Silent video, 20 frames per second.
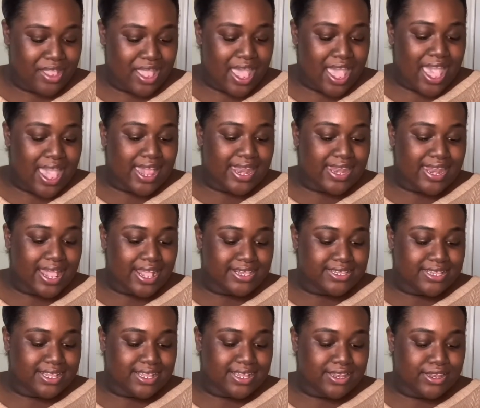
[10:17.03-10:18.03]
Next, you
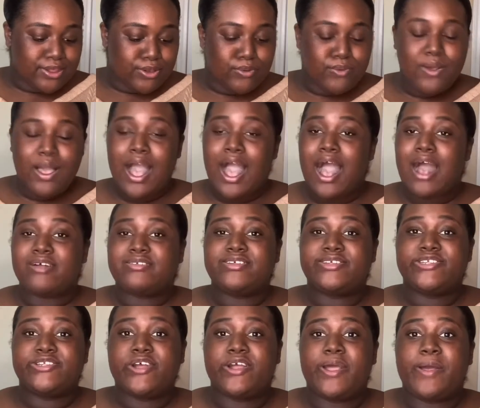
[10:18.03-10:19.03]
can do how to
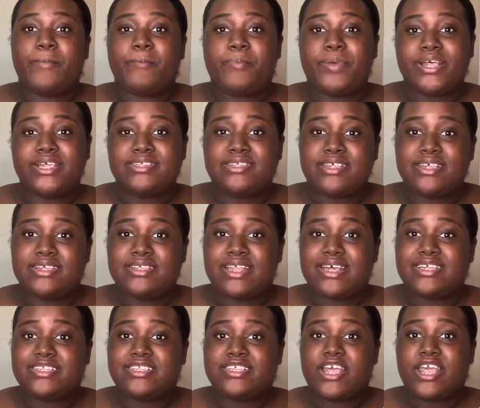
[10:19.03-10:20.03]
start a business. Let's
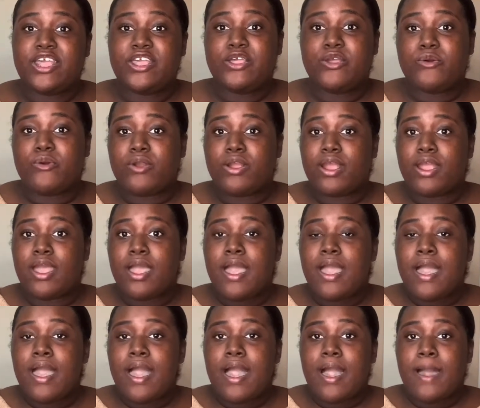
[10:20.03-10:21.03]
say you're
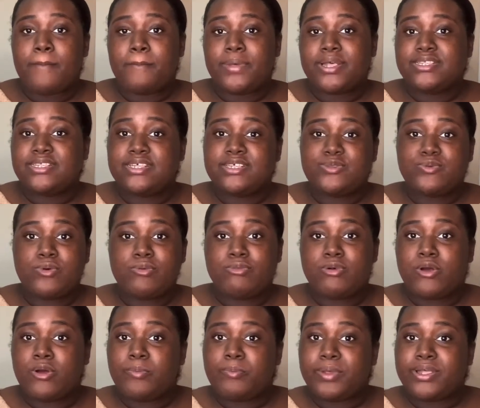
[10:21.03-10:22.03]
a businesswoman
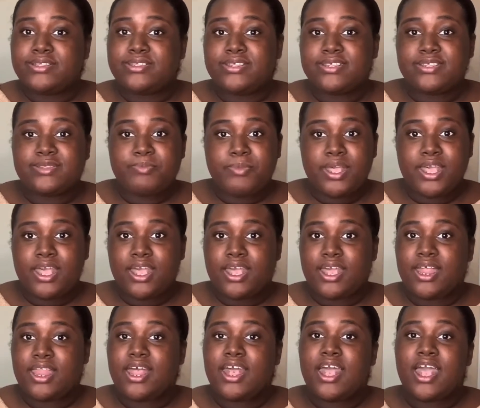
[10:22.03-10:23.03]
or businessman,
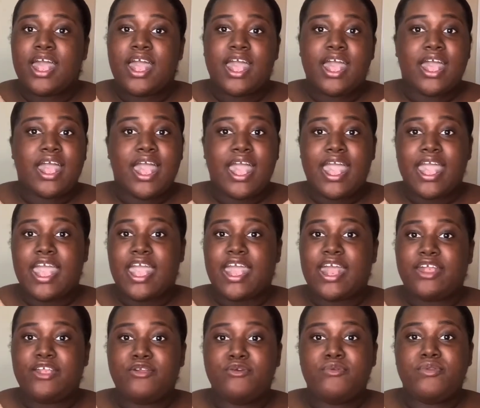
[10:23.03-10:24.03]
and
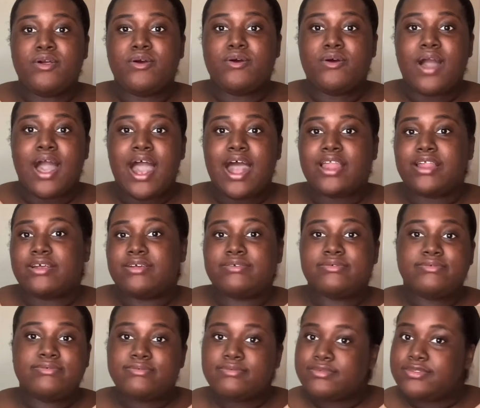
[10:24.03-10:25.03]
you know how to
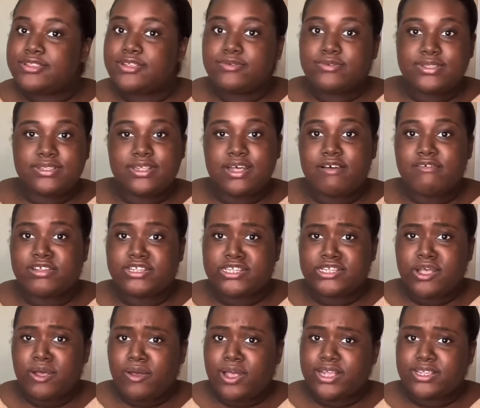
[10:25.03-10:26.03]
do stuff. Show
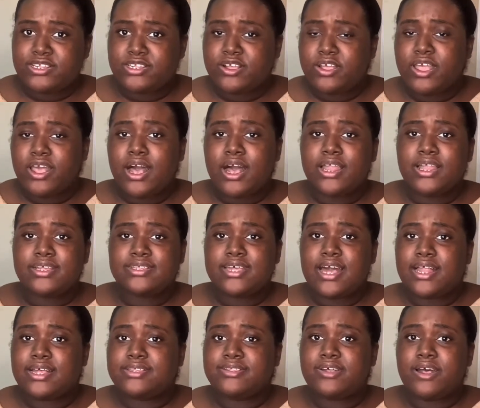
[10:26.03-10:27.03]
your audience how to
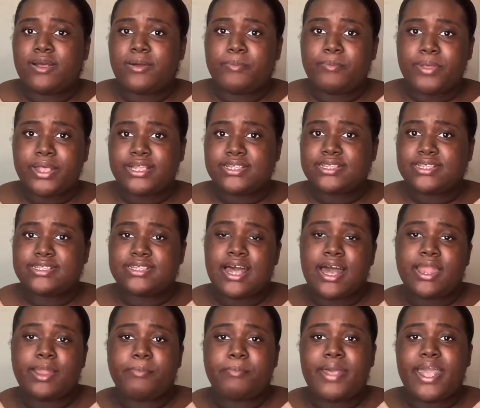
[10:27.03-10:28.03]
start a business, how to
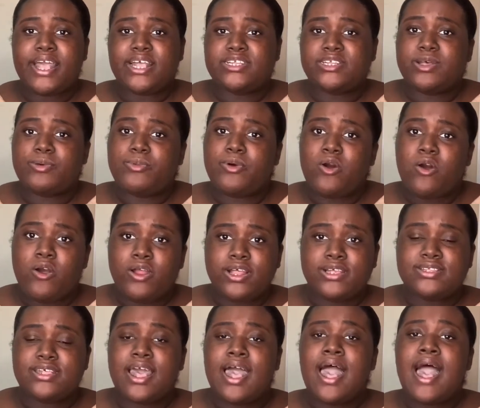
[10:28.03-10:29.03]
package up orders.
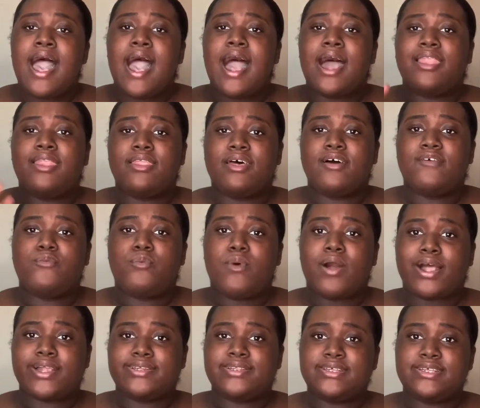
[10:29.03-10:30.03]
I love
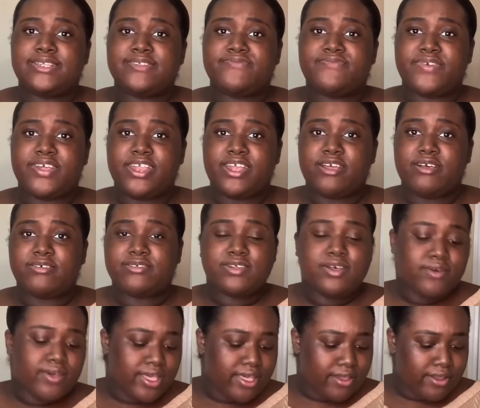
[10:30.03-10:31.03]
watching these videos.
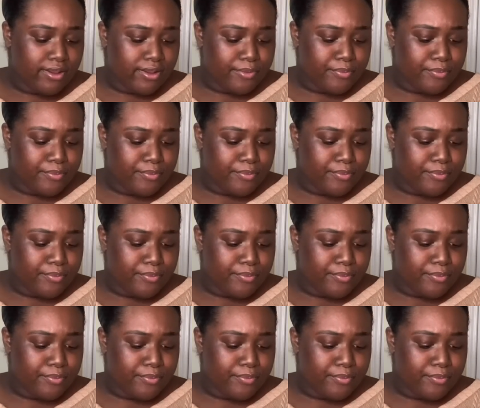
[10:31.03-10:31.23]
Okay, girl.